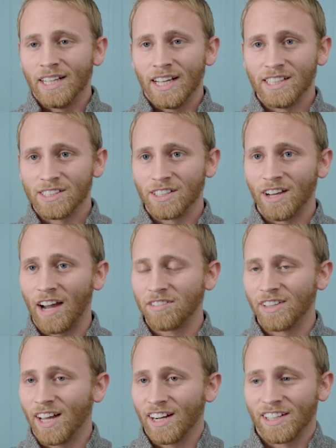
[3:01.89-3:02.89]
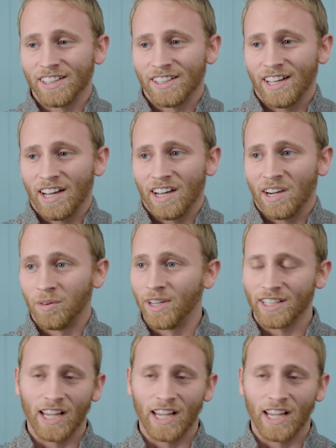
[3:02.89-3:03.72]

And so after that, I